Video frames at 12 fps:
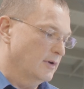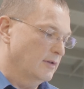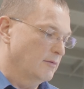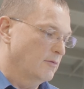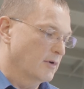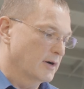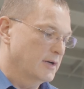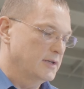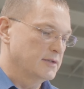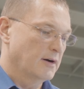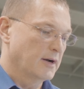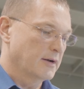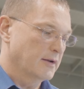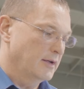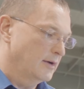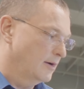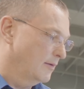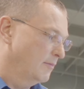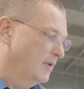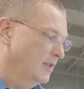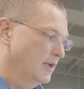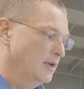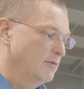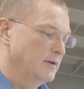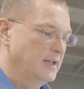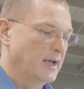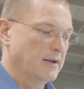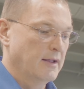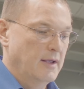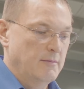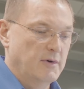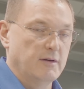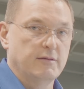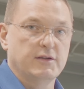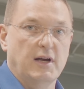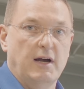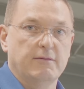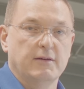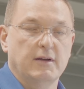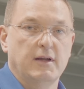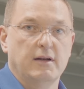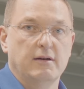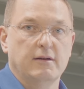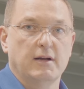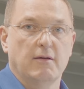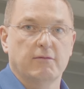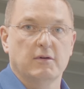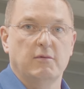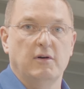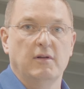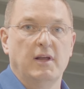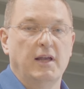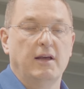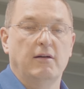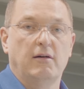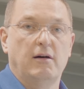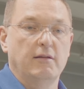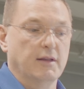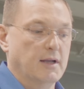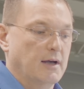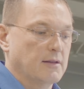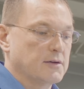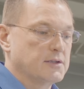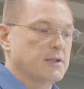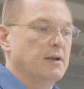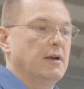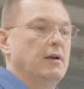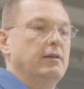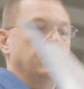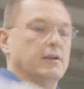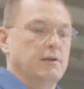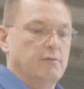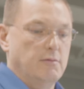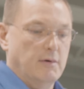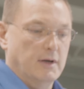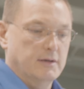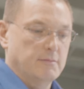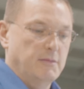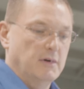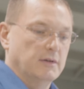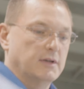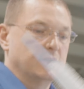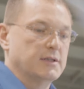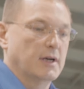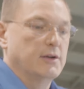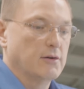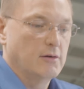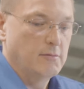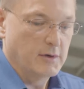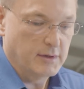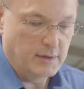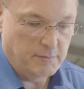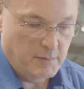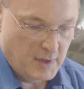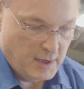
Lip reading: all the warranties on it that you would get, but soft and comfortable in all the colors that you would want to be able to design your home with.